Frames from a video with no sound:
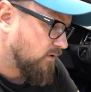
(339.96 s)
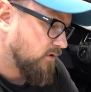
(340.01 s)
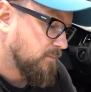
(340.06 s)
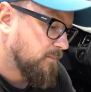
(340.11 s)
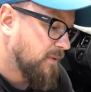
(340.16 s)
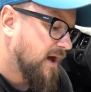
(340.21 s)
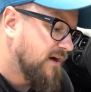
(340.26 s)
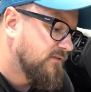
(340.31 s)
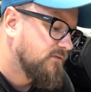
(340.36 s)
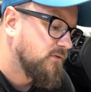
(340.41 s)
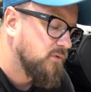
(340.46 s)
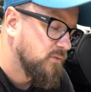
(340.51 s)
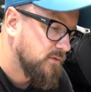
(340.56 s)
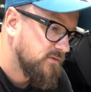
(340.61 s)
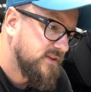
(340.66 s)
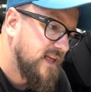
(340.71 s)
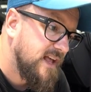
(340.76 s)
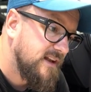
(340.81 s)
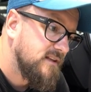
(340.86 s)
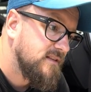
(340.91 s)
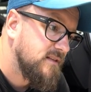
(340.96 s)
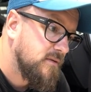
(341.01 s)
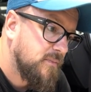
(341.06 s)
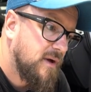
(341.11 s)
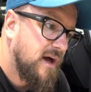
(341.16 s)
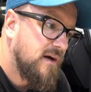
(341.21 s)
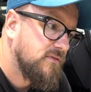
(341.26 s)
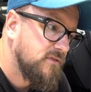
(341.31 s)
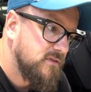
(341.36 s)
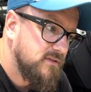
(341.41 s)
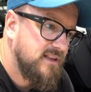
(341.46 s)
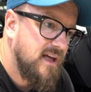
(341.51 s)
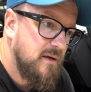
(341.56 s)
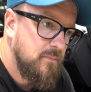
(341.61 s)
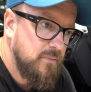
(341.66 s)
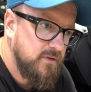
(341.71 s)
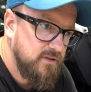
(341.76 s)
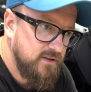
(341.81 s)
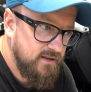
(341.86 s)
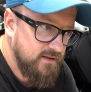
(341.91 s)
on a baffle. We've deadened the baffle,
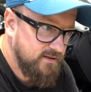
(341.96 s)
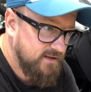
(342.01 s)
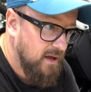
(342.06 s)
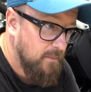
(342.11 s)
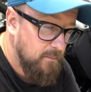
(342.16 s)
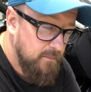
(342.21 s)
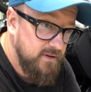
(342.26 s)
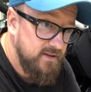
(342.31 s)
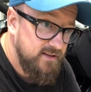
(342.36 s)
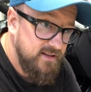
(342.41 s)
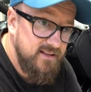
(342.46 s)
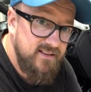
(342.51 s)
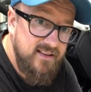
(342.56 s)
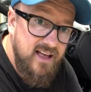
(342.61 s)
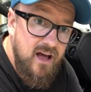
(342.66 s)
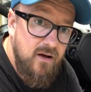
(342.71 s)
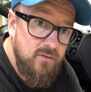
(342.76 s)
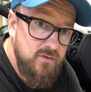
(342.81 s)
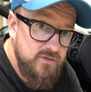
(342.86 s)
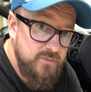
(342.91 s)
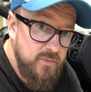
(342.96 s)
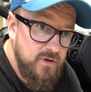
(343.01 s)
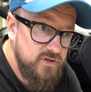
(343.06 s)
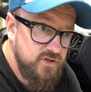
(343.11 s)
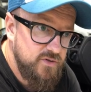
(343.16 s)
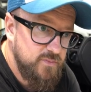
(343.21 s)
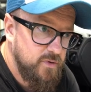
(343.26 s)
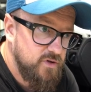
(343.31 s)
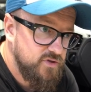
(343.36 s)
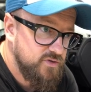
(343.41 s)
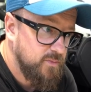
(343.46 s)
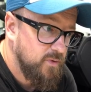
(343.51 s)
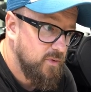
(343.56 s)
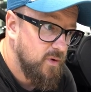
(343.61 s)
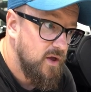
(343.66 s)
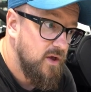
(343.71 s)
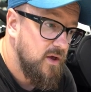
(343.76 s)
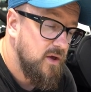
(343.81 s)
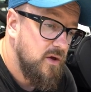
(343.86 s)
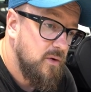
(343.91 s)
dampened it down as much as possible.
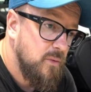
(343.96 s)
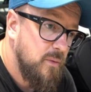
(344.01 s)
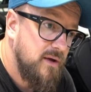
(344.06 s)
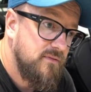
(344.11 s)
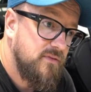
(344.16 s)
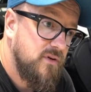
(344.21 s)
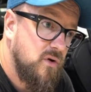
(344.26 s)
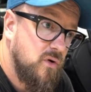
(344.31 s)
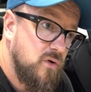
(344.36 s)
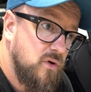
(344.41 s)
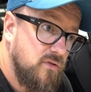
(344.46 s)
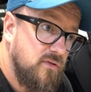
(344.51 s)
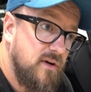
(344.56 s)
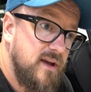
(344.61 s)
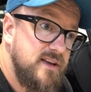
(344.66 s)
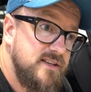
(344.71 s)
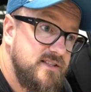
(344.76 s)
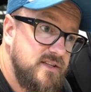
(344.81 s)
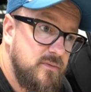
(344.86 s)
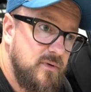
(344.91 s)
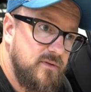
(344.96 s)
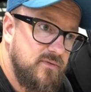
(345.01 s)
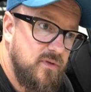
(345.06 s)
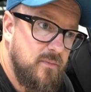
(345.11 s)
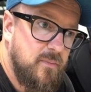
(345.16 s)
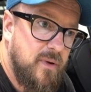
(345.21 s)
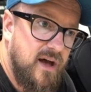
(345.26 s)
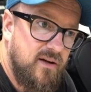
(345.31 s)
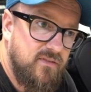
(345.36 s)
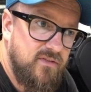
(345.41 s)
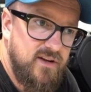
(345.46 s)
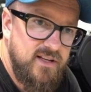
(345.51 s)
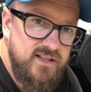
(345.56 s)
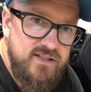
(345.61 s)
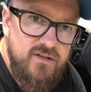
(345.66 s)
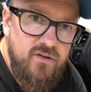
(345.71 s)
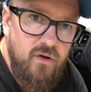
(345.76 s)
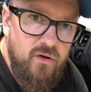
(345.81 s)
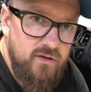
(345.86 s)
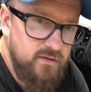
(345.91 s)
We haven't gone crazy with the baffle. It's
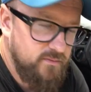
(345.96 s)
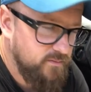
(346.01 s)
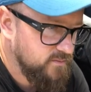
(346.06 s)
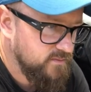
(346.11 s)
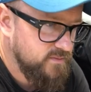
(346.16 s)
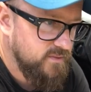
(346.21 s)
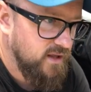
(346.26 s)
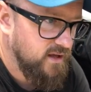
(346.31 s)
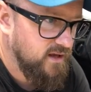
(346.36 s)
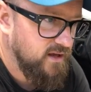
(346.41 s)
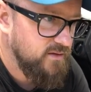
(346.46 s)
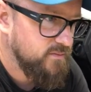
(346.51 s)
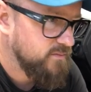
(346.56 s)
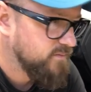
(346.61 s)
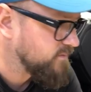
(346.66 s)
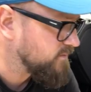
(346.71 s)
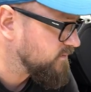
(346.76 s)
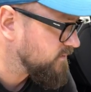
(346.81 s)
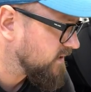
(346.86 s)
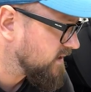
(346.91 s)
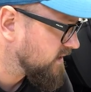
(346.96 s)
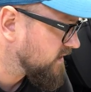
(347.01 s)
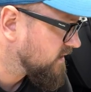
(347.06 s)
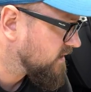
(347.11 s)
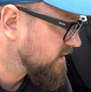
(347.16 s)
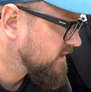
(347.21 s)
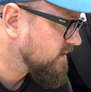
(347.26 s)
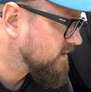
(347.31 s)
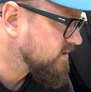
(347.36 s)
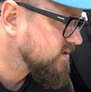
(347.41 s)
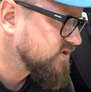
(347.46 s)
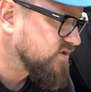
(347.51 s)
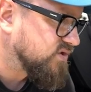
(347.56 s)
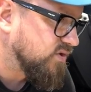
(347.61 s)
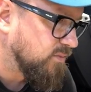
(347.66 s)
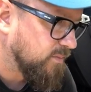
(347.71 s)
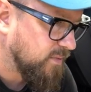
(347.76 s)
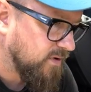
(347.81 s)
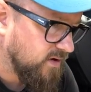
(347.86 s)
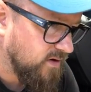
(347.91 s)
not like a
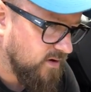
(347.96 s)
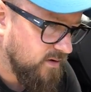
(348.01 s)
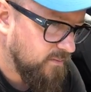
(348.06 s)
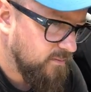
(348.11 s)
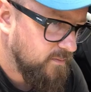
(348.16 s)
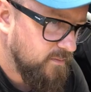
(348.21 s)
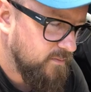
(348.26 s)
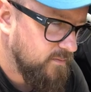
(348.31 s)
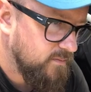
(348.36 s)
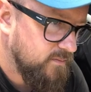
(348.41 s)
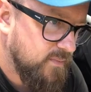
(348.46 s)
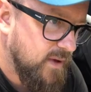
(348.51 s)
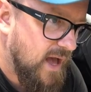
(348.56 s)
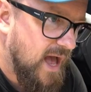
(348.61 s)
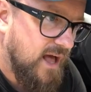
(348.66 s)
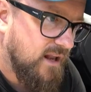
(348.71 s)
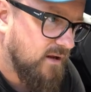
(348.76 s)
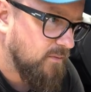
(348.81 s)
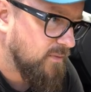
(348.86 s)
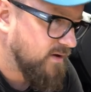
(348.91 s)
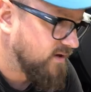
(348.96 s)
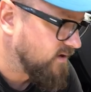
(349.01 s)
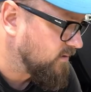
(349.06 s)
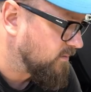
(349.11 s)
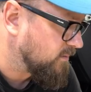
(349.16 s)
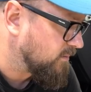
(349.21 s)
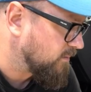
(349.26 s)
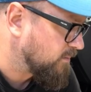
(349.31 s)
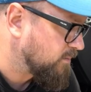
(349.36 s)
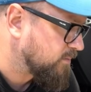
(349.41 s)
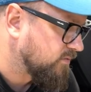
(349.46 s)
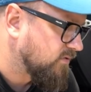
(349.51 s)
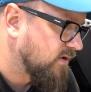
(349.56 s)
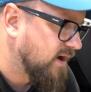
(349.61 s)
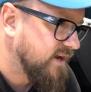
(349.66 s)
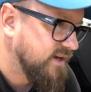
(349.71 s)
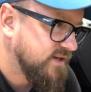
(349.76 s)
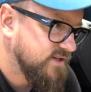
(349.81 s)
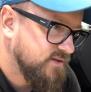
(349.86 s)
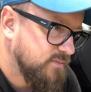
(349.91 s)
super aluminium
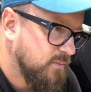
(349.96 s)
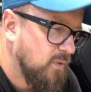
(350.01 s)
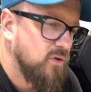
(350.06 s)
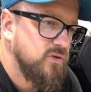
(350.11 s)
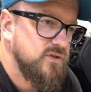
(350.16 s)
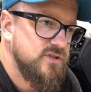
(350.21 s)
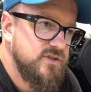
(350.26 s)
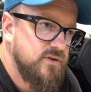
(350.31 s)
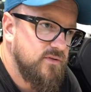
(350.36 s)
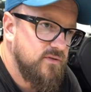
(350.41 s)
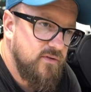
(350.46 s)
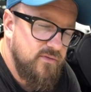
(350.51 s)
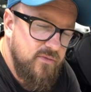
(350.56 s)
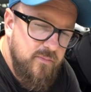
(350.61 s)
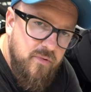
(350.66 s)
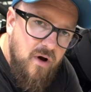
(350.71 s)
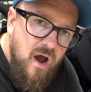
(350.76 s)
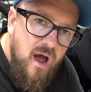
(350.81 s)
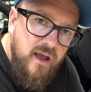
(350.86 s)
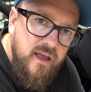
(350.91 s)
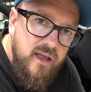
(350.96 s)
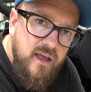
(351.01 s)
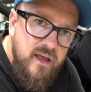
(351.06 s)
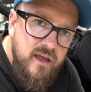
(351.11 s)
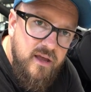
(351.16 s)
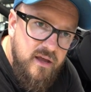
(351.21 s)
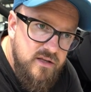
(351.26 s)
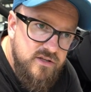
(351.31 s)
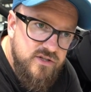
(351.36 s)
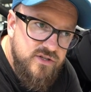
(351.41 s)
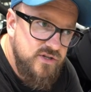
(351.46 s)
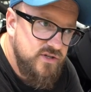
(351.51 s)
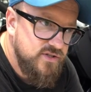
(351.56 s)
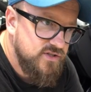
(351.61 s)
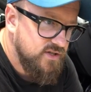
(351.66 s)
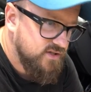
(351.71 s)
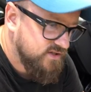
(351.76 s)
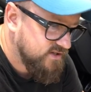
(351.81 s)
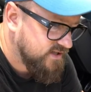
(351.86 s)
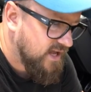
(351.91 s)
braced monster of a bracket. It's just
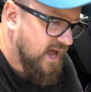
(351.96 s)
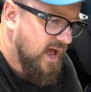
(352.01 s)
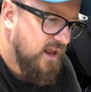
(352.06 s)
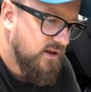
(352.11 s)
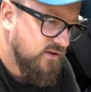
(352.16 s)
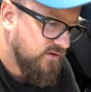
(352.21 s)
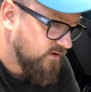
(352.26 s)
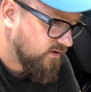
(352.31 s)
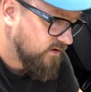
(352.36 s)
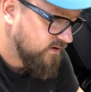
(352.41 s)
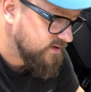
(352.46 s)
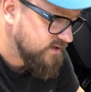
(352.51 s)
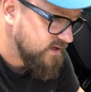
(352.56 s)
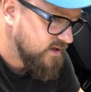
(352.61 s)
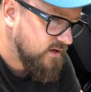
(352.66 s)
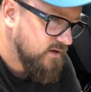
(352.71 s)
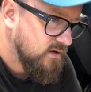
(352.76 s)
a standard